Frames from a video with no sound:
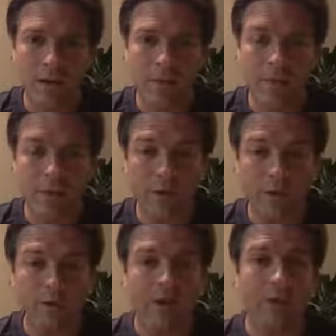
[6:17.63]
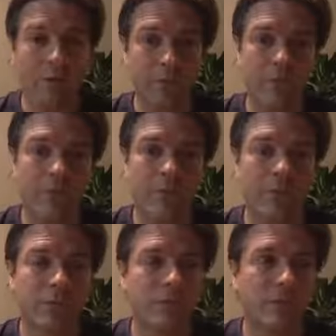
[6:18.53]
the abundance they have around them.
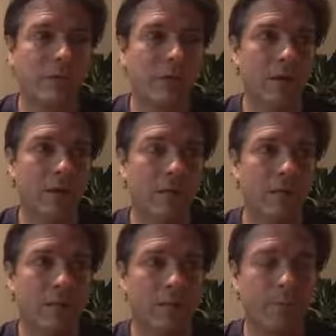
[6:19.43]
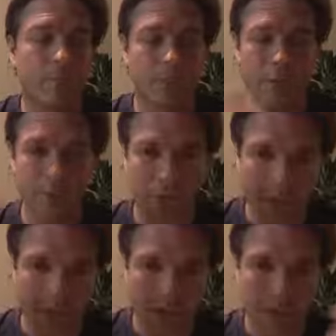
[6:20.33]
Um, they're so
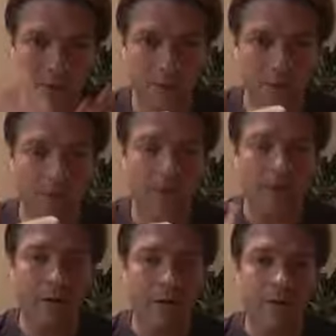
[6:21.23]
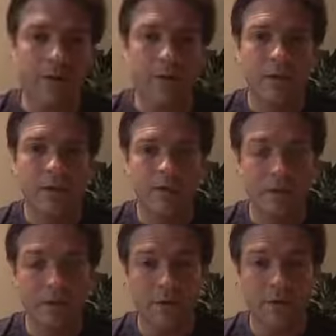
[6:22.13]
completely clouded by this
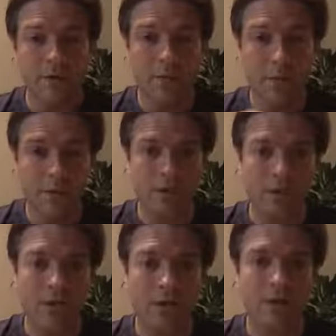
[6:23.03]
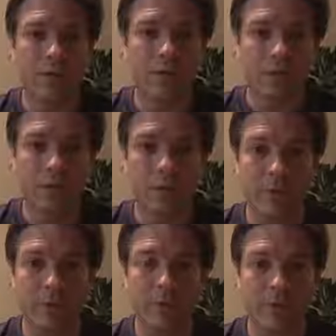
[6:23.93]
idea that where they are right now is
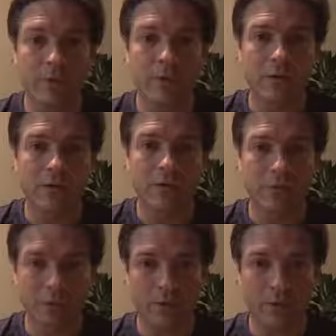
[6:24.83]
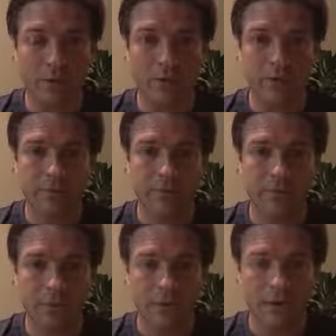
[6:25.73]
fundamentally not good or not good enough.
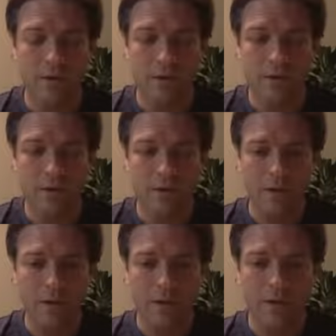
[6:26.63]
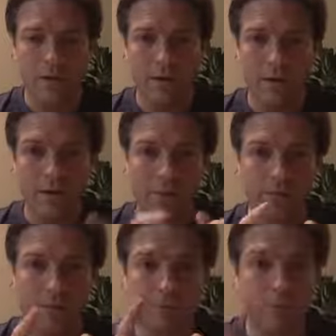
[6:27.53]
Um, and if,
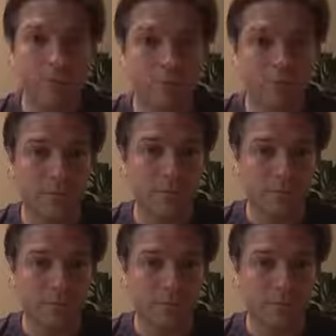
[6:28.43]
if you